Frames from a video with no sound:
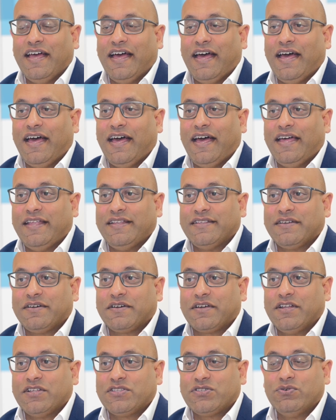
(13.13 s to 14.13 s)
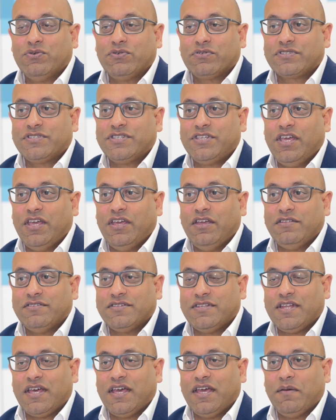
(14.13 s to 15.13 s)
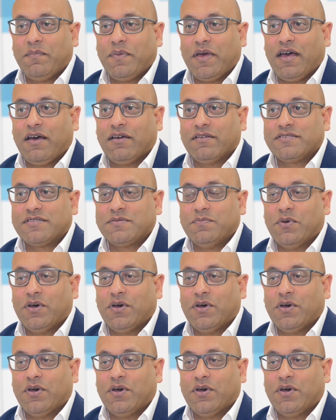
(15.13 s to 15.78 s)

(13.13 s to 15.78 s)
and I'm going to talk to you today about